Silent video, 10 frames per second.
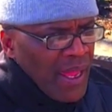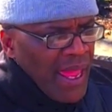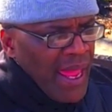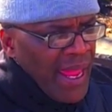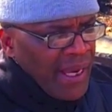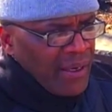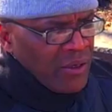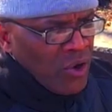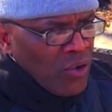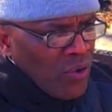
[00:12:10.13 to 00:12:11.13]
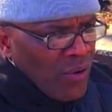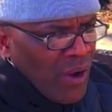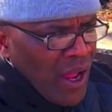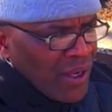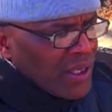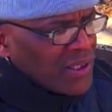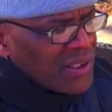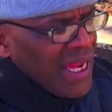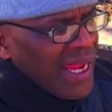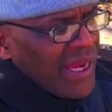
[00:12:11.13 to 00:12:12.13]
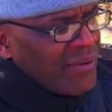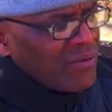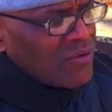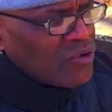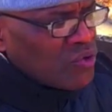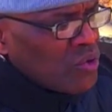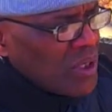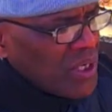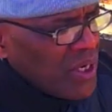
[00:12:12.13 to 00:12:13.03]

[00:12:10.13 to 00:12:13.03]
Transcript: and don't understand truly the